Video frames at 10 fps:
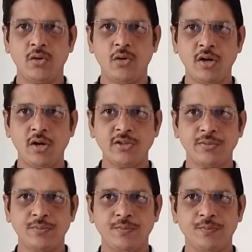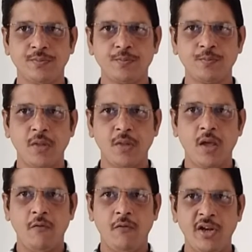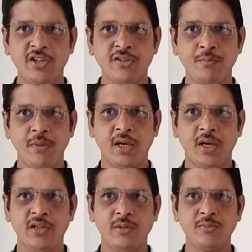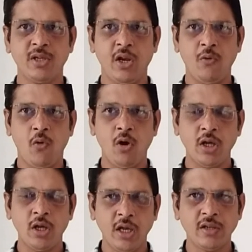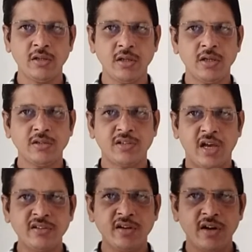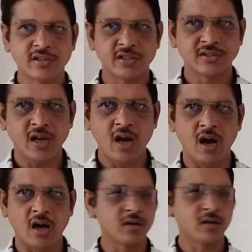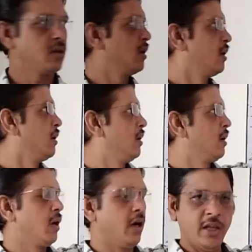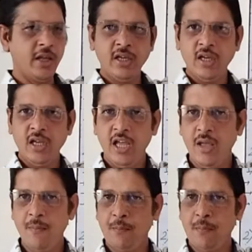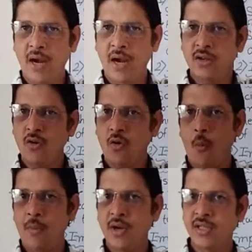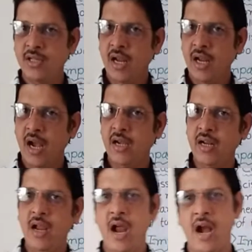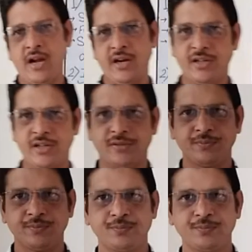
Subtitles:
Students, various mechanisms involved in size reductions are cutting, impact, compression, and attrition.